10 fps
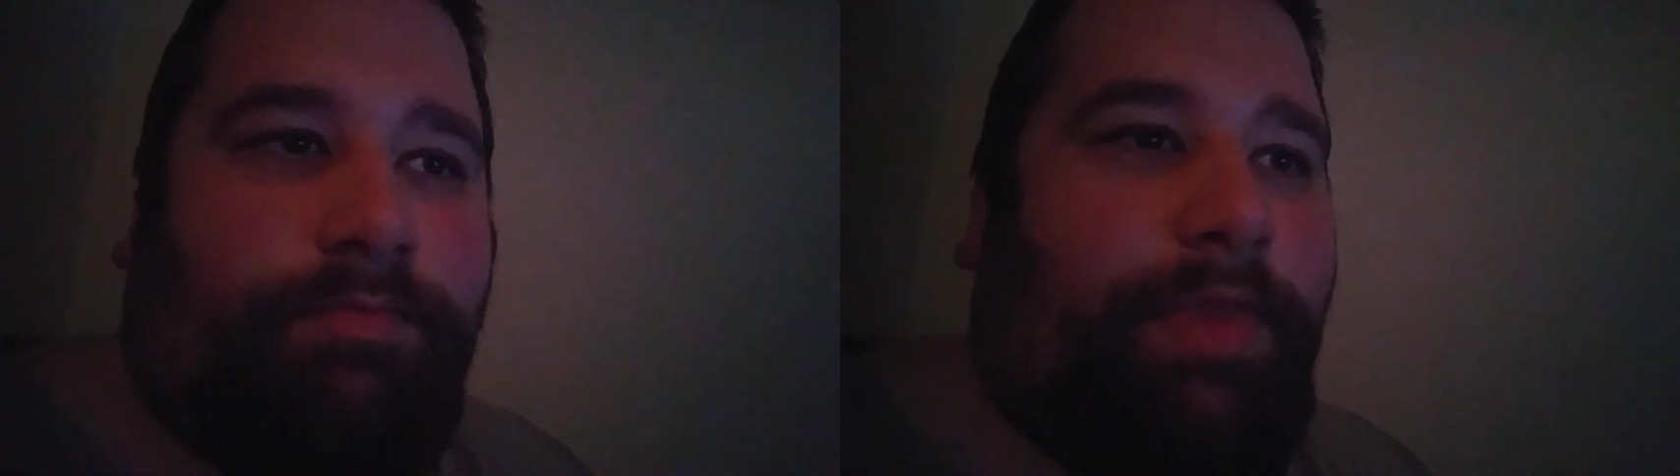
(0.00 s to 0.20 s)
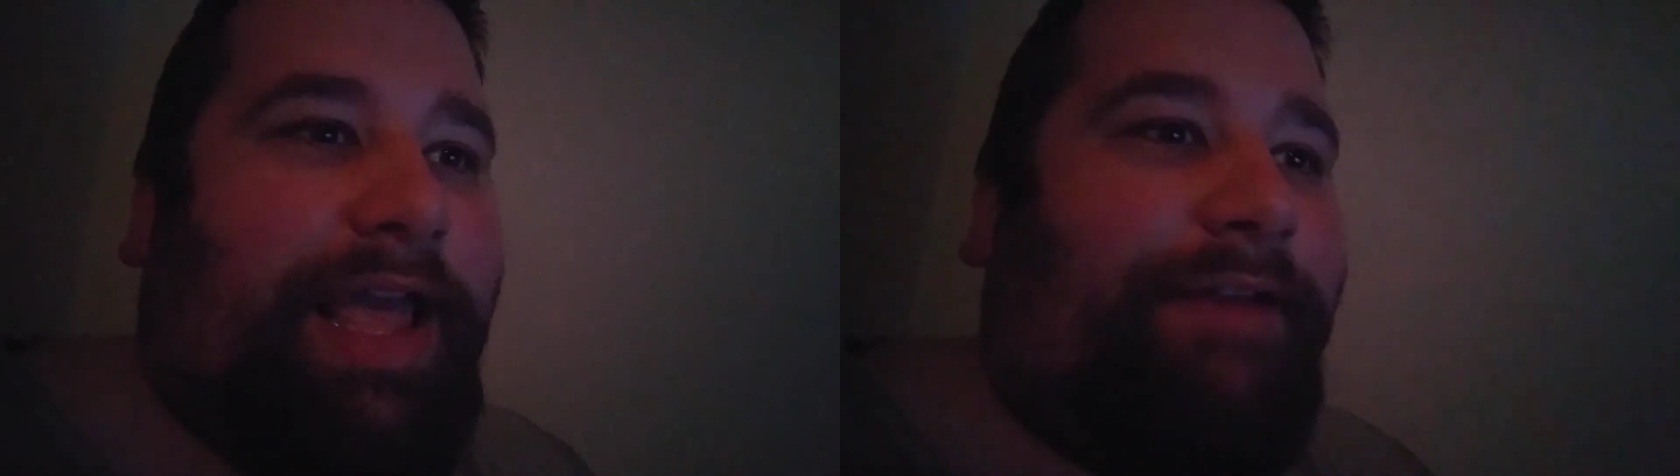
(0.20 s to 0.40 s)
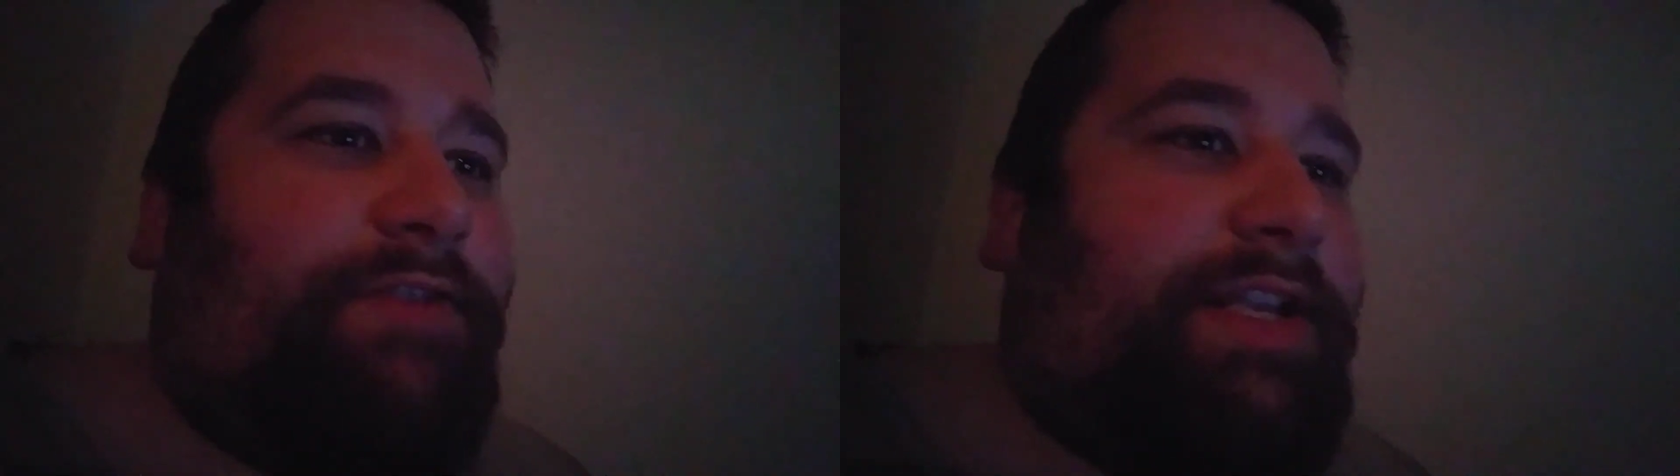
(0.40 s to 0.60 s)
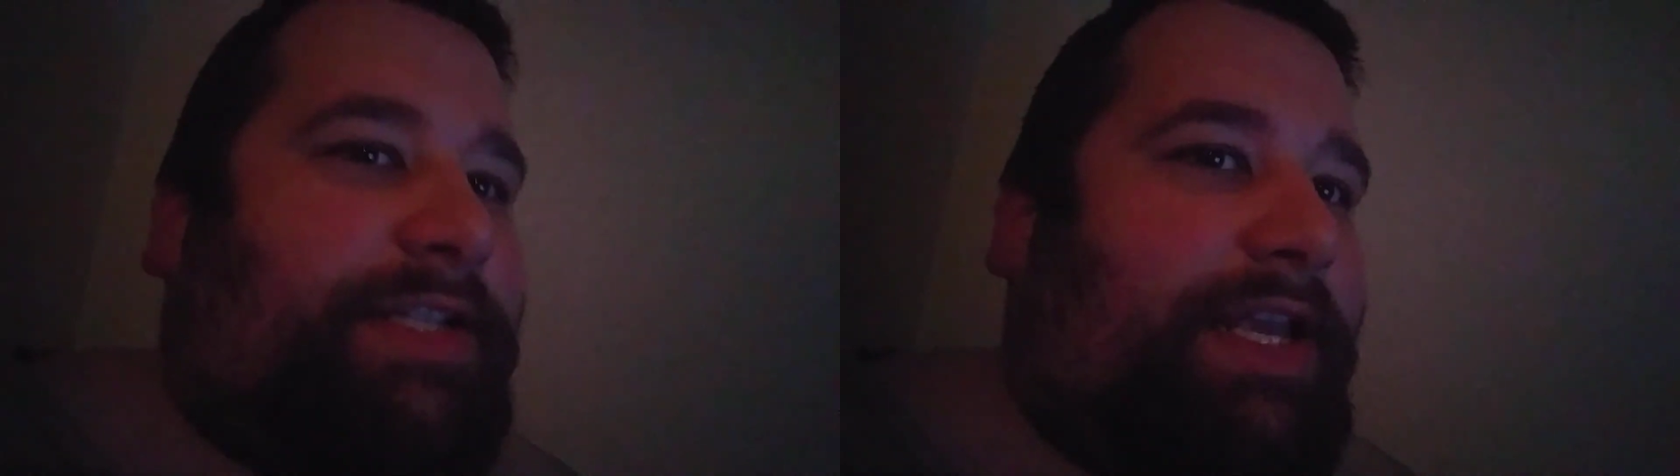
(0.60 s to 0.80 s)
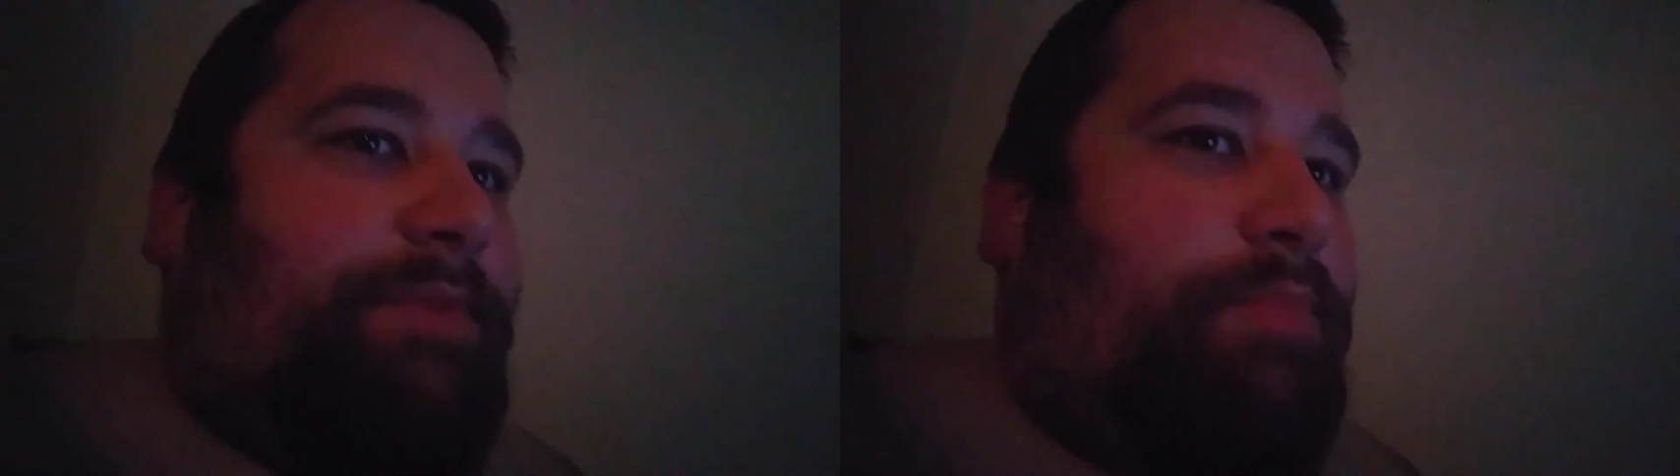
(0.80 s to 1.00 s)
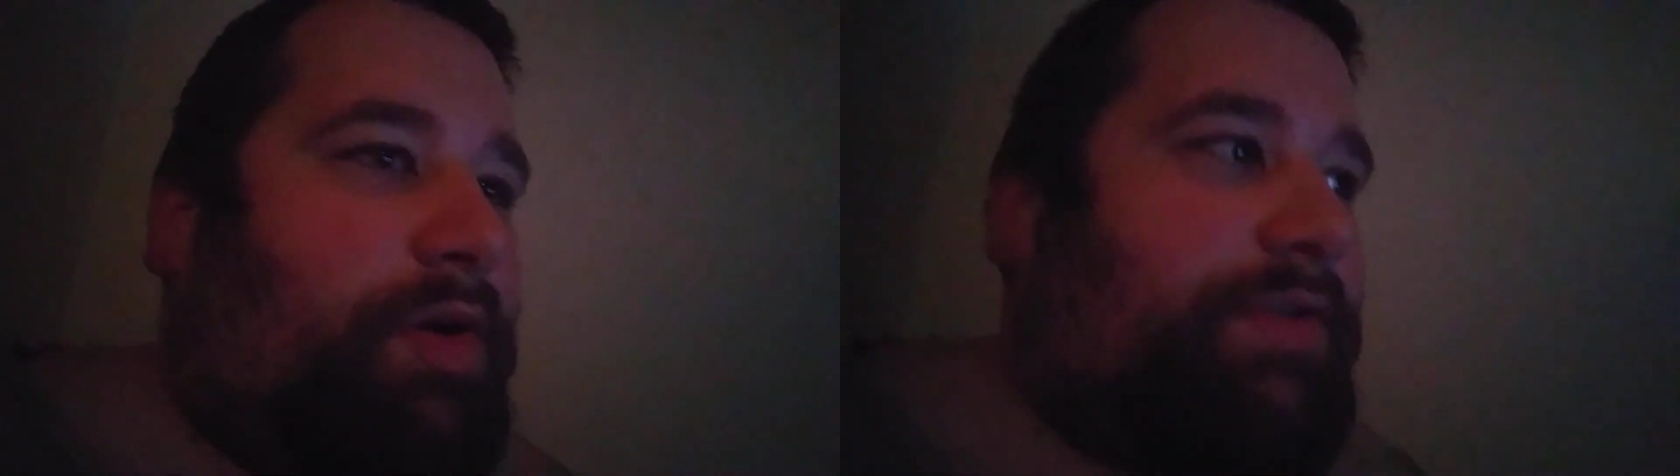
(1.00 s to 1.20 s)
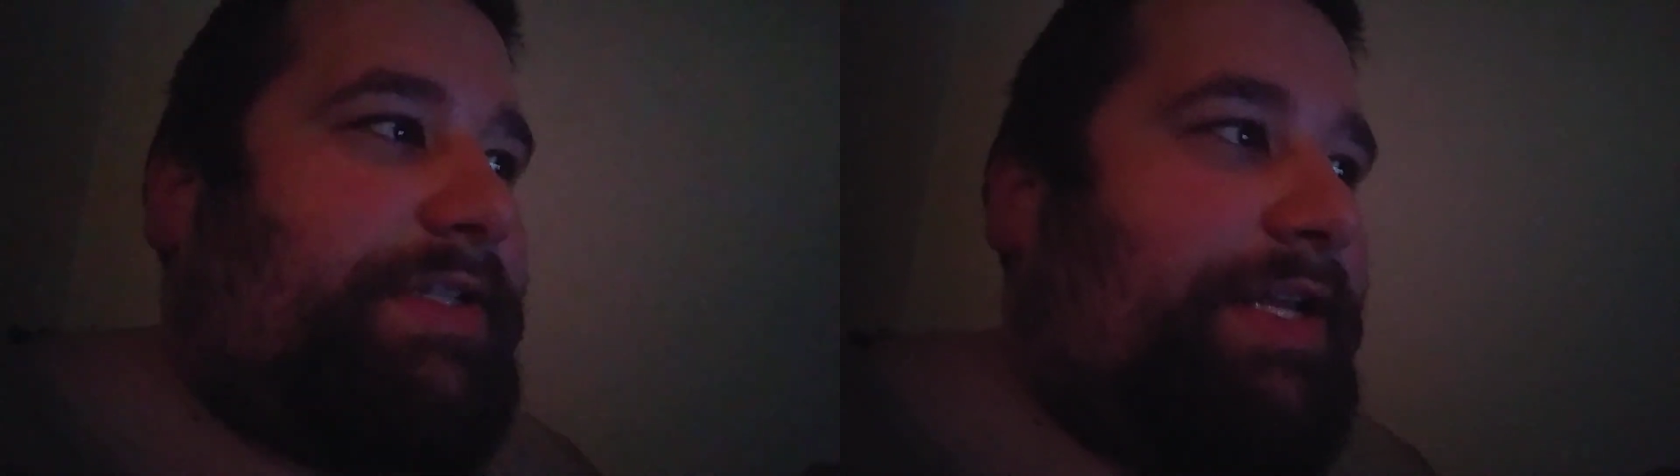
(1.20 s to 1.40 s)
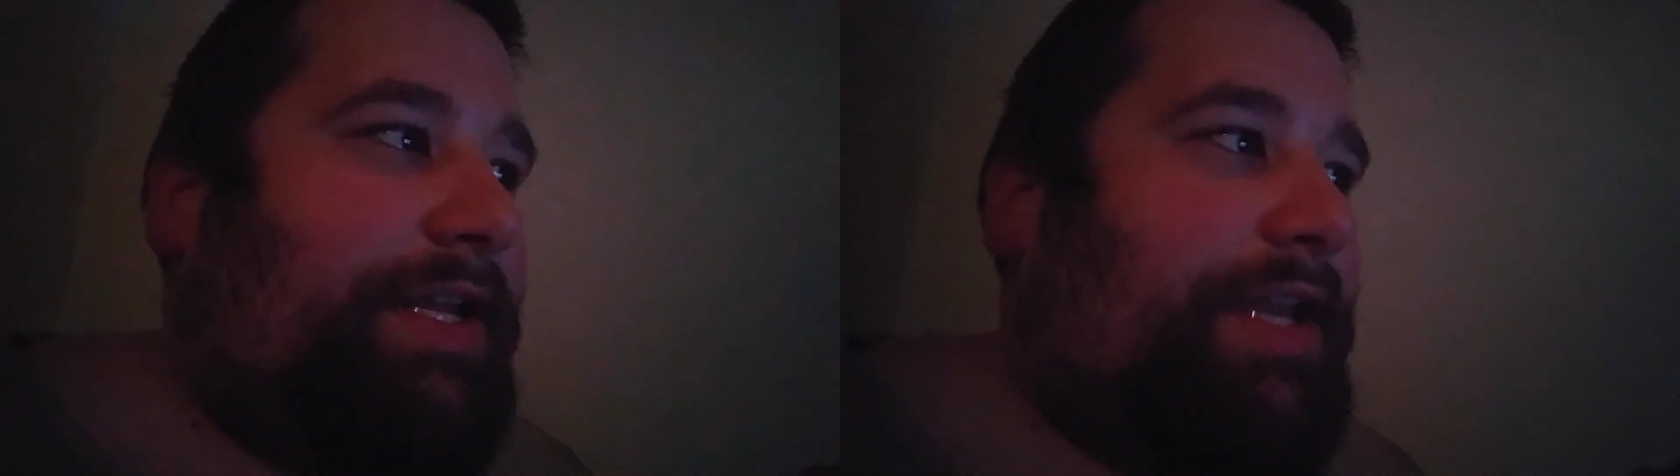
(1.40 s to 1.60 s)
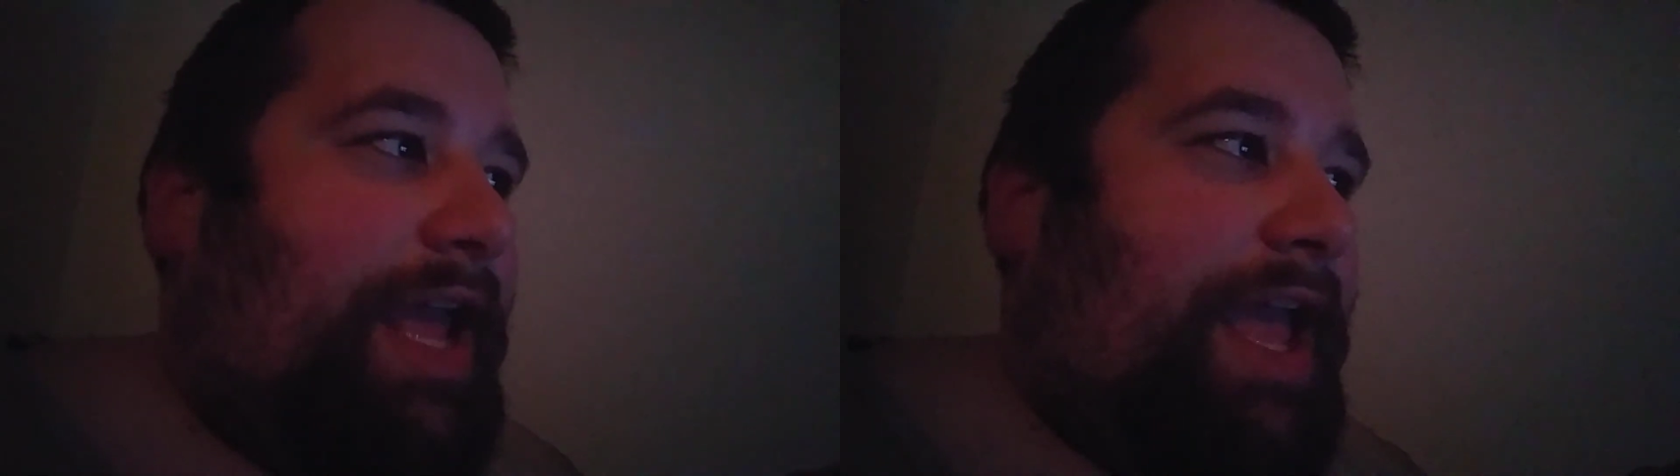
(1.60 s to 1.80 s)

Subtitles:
the FTC posted